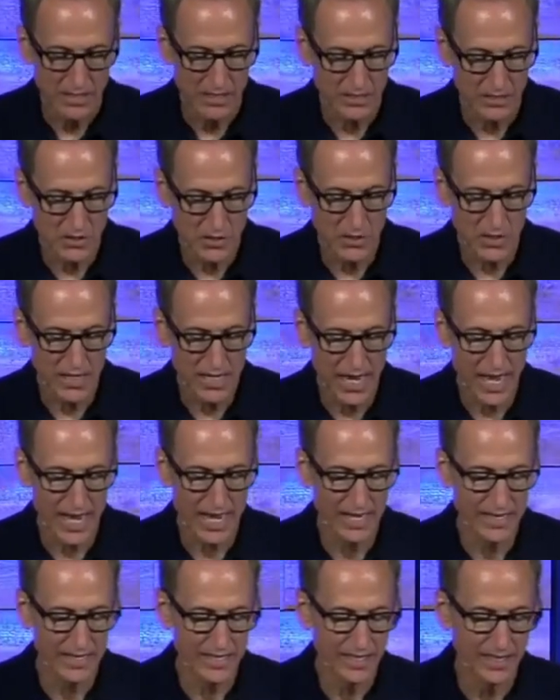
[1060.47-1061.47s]
to
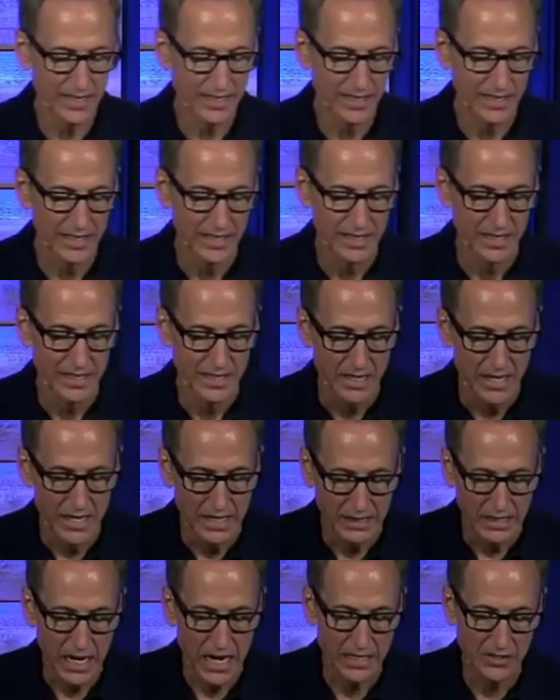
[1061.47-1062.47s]
38,
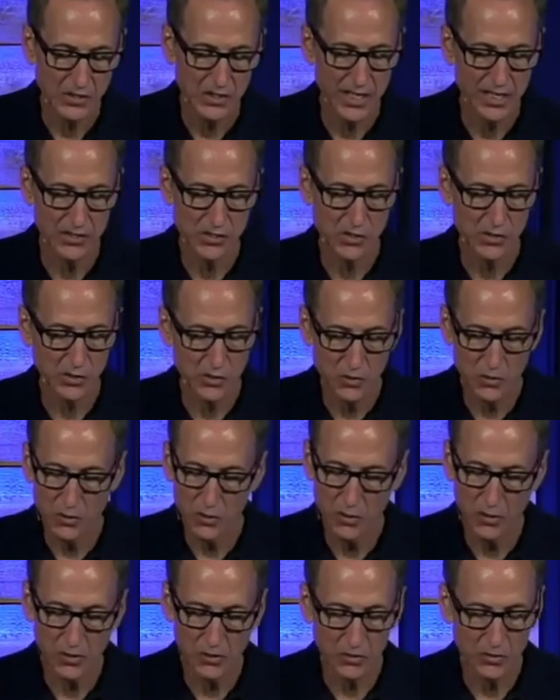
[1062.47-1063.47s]
God says
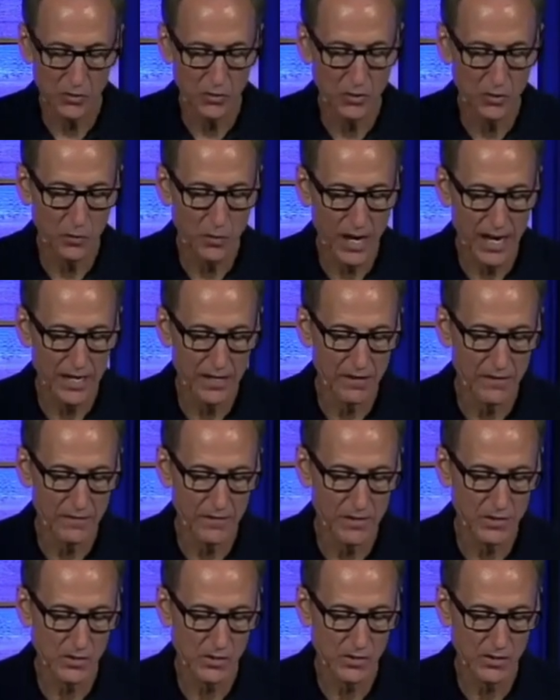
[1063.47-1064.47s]
through the writer of
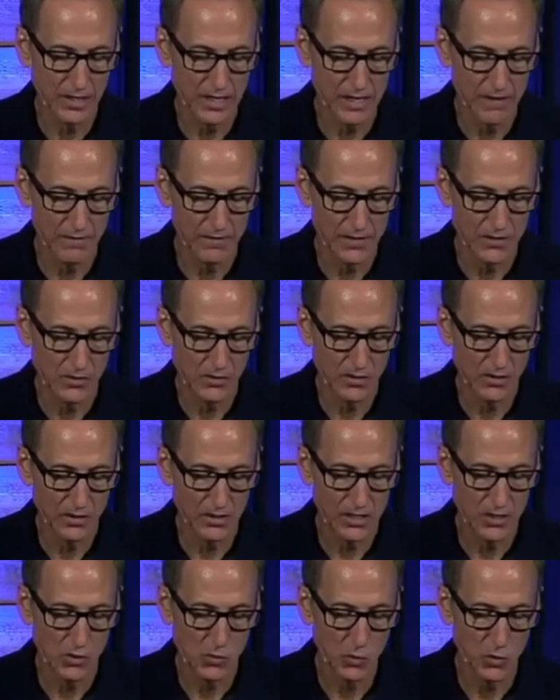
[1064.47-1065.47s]

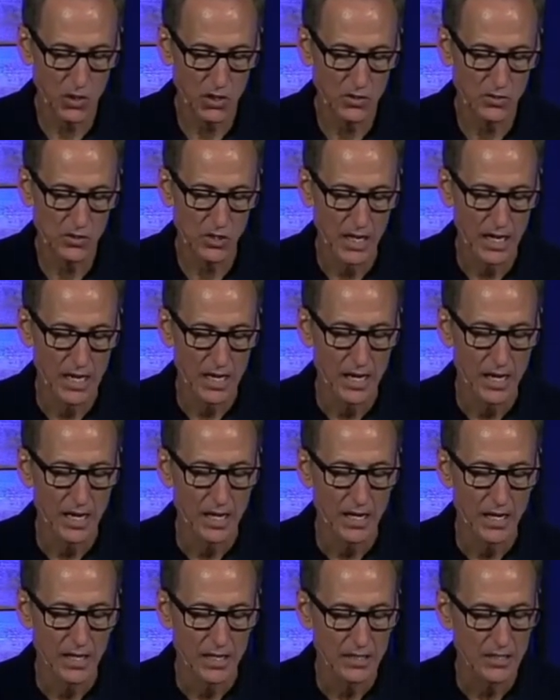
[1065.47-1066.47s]
these words,
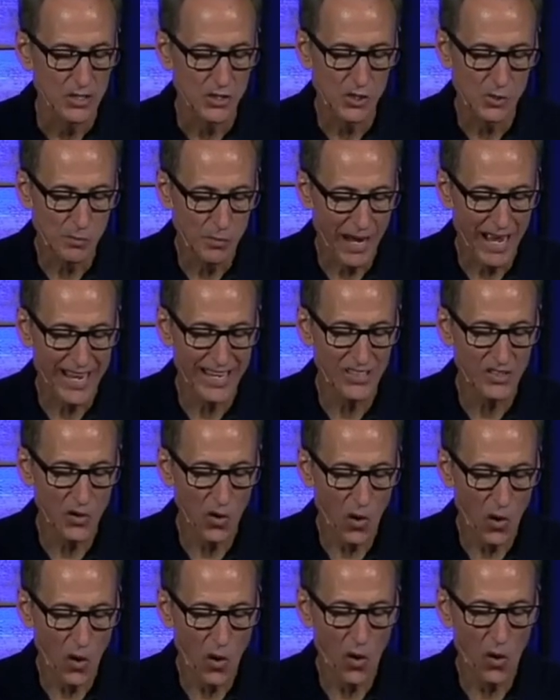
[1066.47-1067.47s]
despite
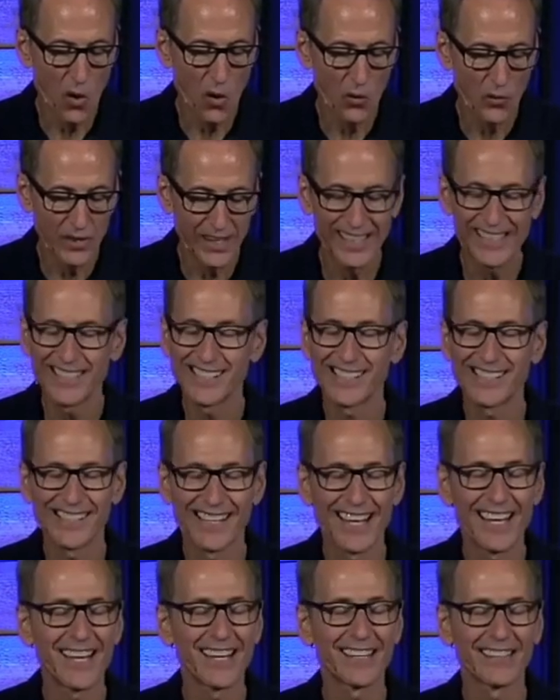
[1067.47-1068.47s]
all these
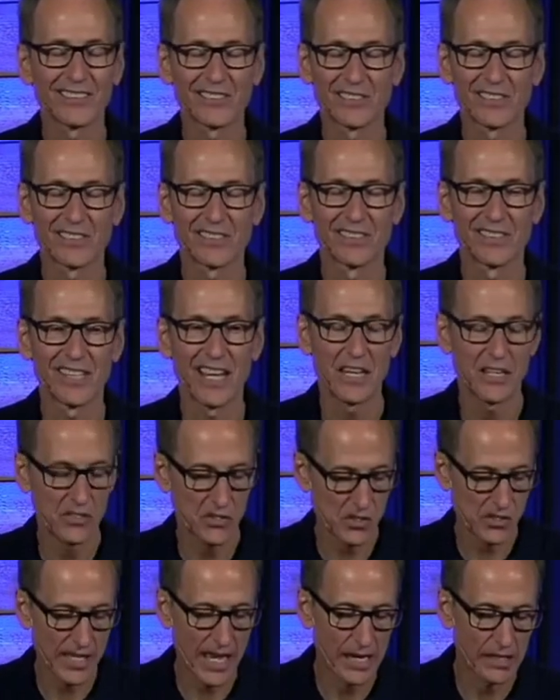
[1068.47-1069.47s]
things, and He's
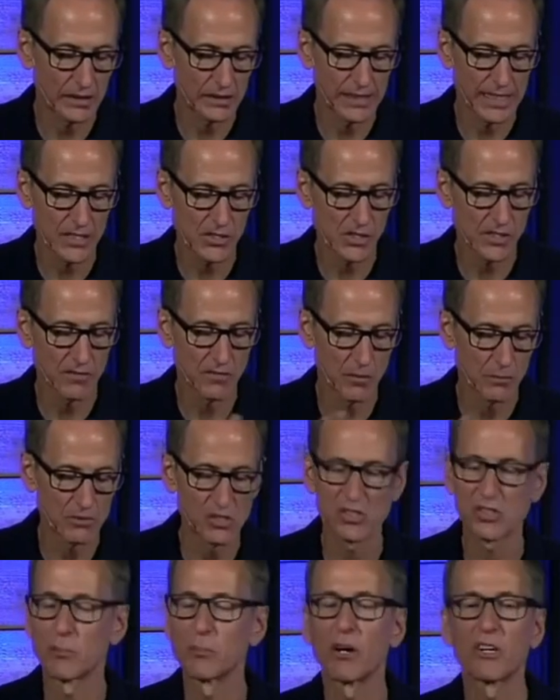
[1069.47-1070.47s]
just had a list of
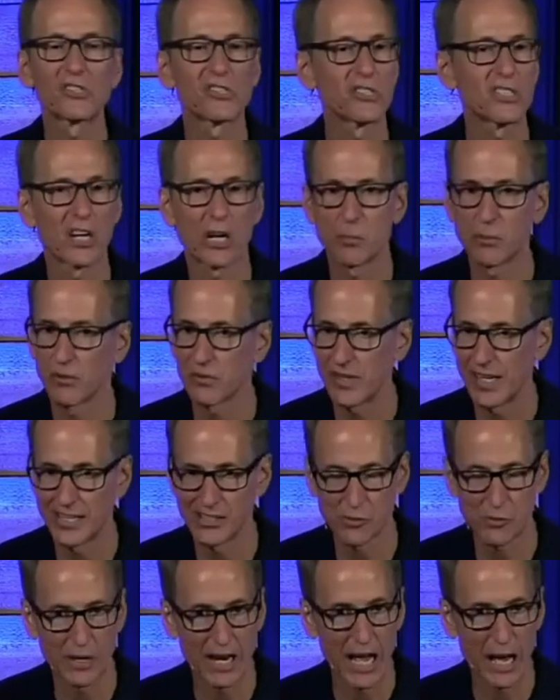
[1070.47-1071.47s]
just a bunch of terrible
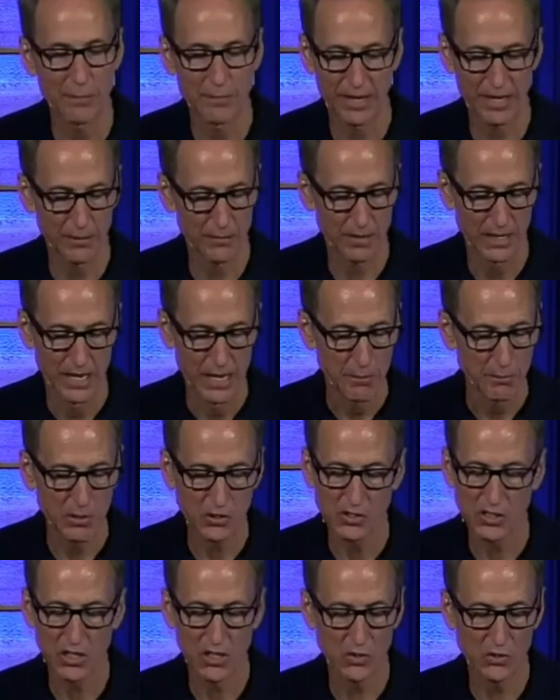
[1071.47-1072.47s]
things that were happening,
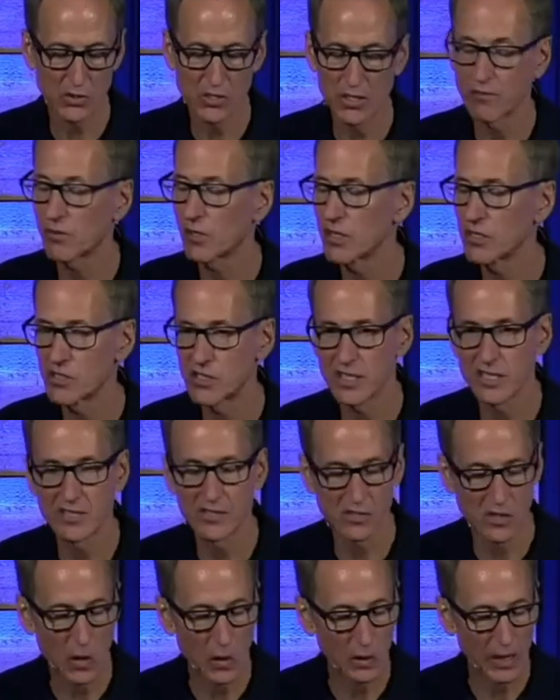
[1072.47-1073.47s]
persecution of
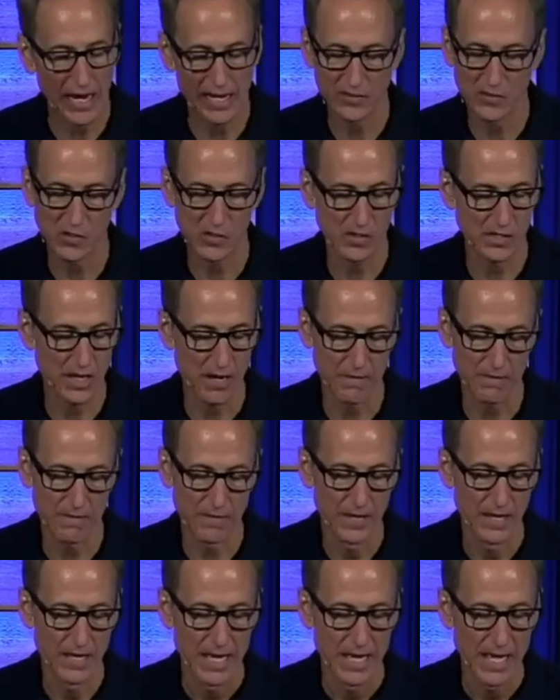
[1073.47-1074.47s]
Christians, all kinds of stuff.
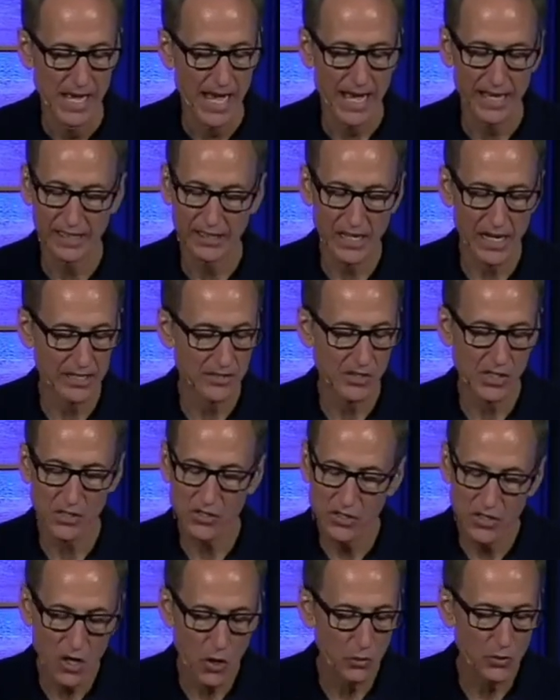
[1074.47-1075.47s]
And God
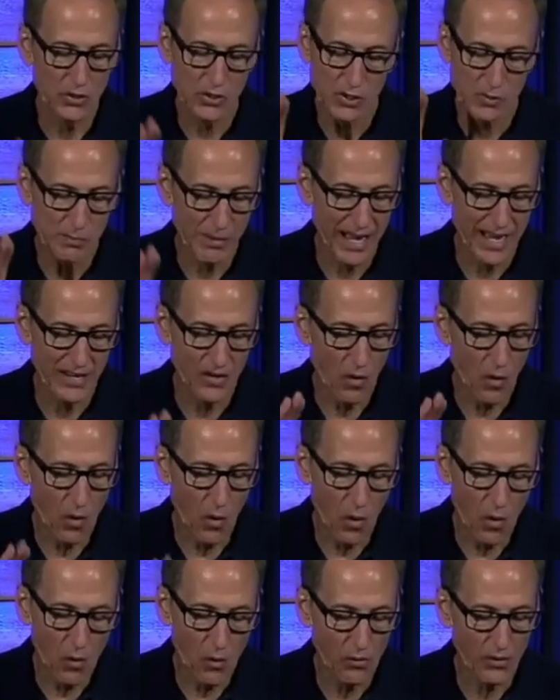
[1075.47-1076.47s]
says, no, despite
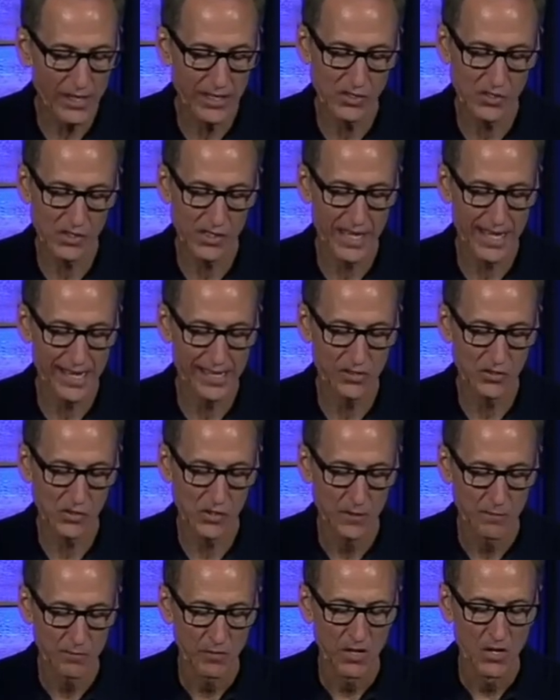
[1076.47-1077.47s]
all these things,
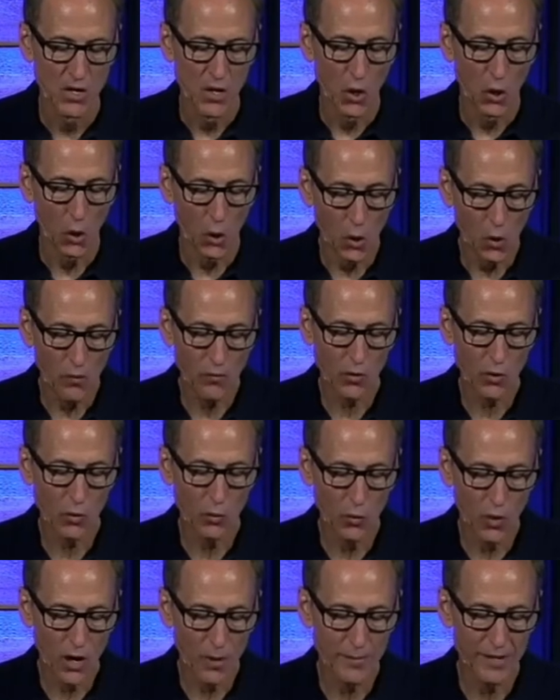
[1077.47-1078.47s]

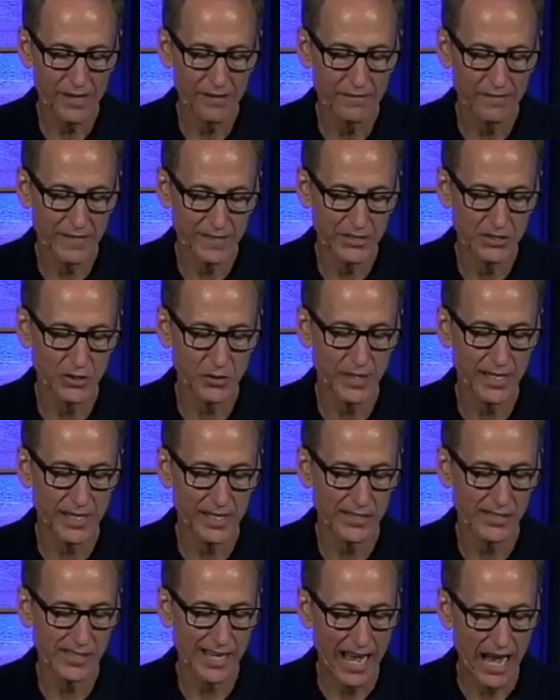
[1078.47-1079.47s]
overwhelming victory
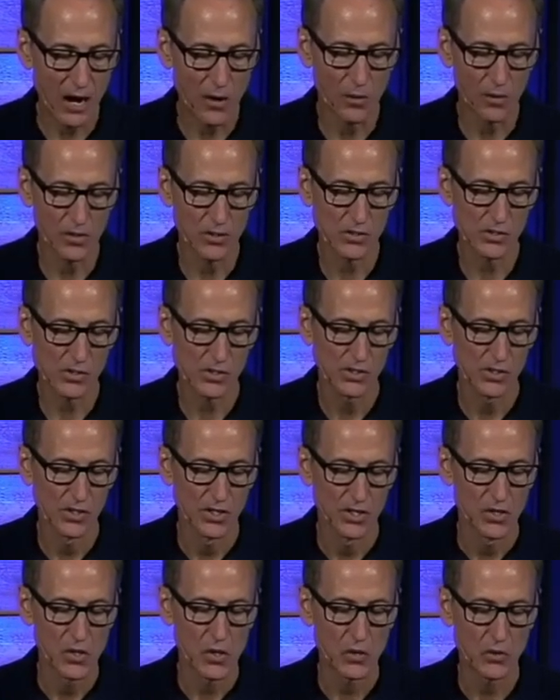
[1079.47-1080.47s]
is ours
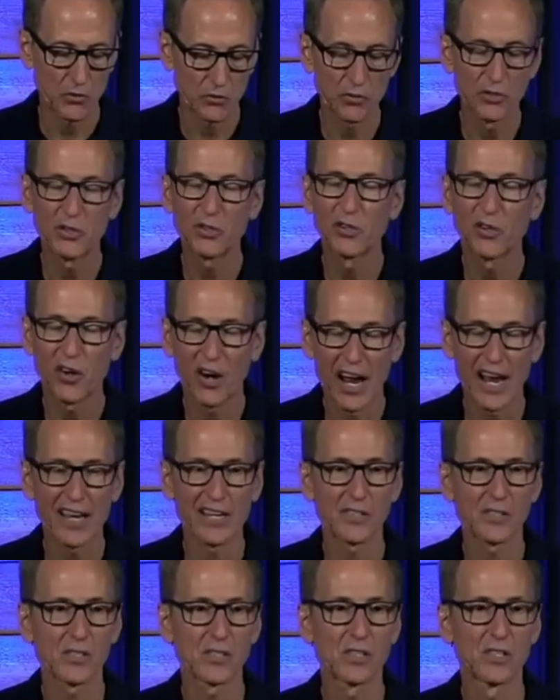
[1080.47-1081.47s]
through
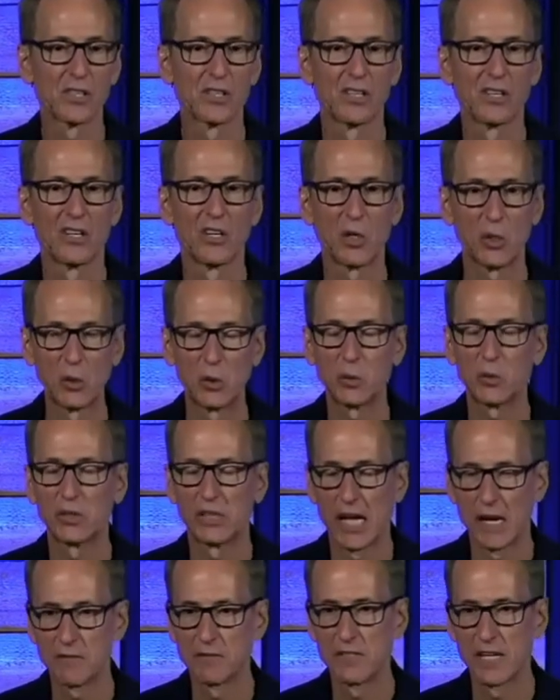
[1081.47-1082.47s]
Christ who
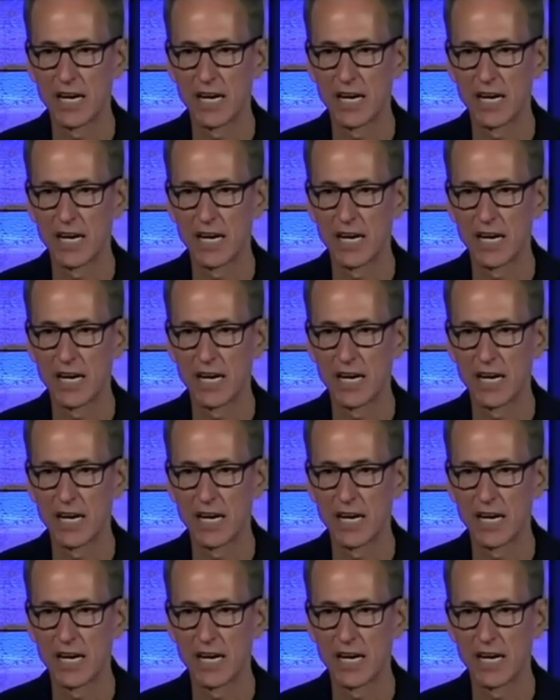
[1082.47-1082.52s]
loved